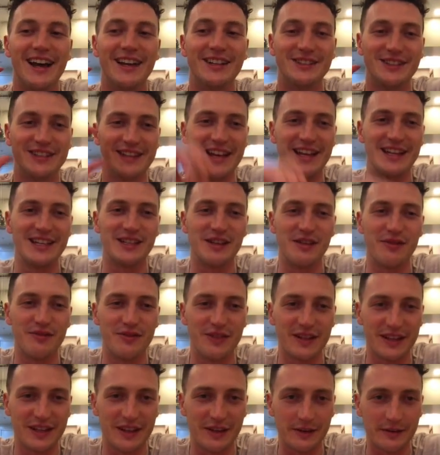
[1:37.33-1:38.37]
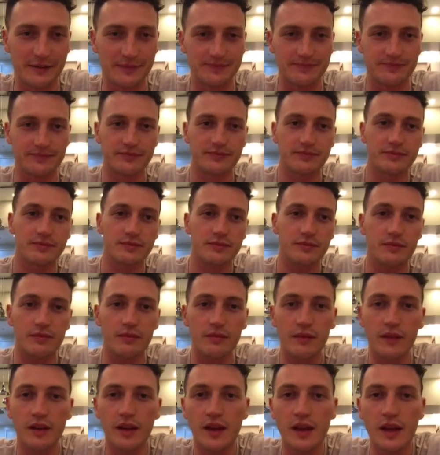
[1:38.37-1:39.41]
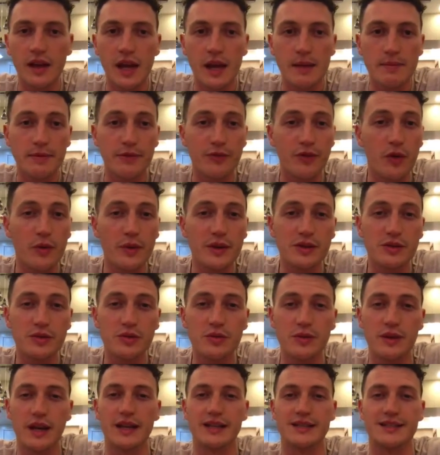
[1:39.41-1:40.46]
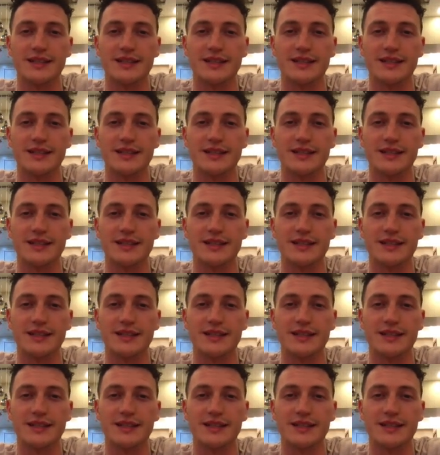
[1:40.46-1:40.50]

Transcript: today's video. Before we do get